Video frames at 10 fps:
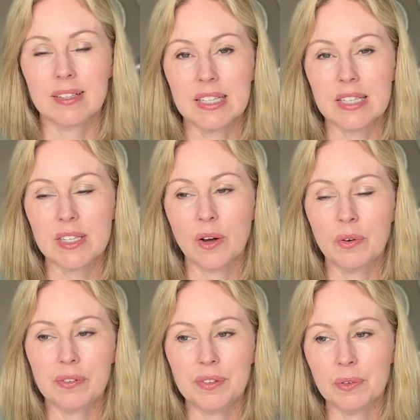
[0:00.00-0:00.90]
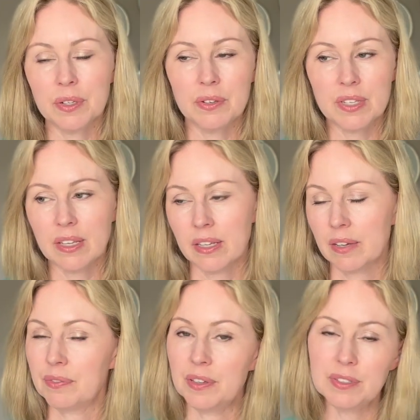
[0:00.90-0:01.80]
So if you were using like a
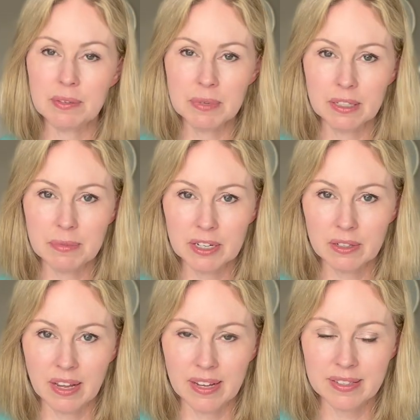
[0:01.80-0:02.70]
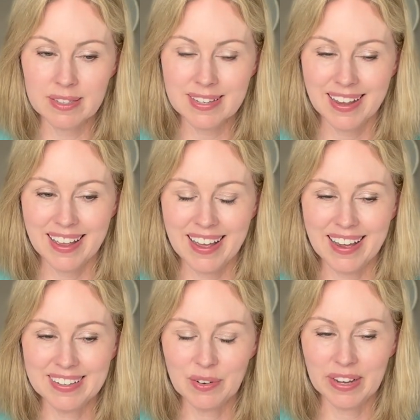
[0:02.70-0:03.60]
50 millimeter lens
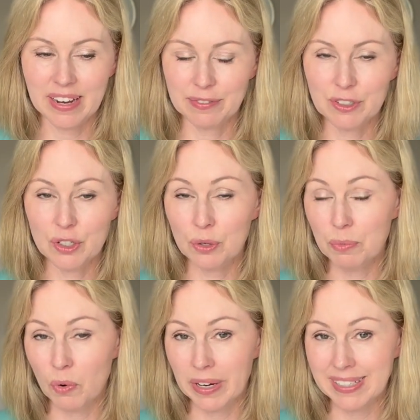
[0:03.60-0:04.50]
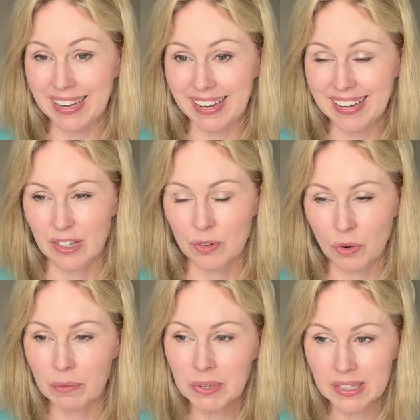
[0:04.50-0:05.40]
and you had f2.8,
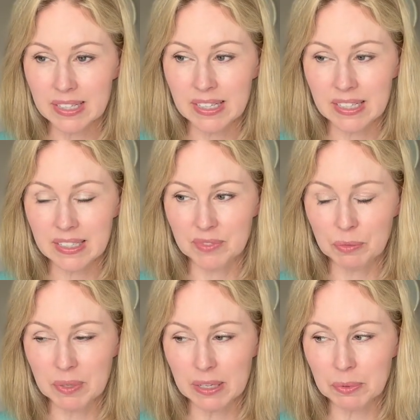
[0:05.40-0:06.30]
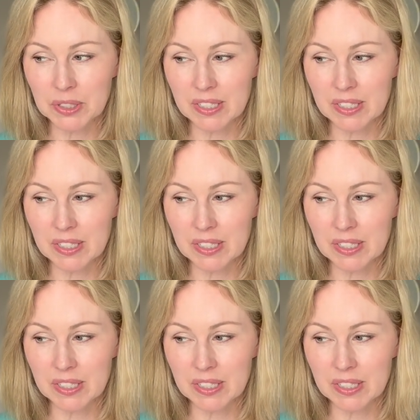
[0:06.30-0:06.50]
normally you'd be able to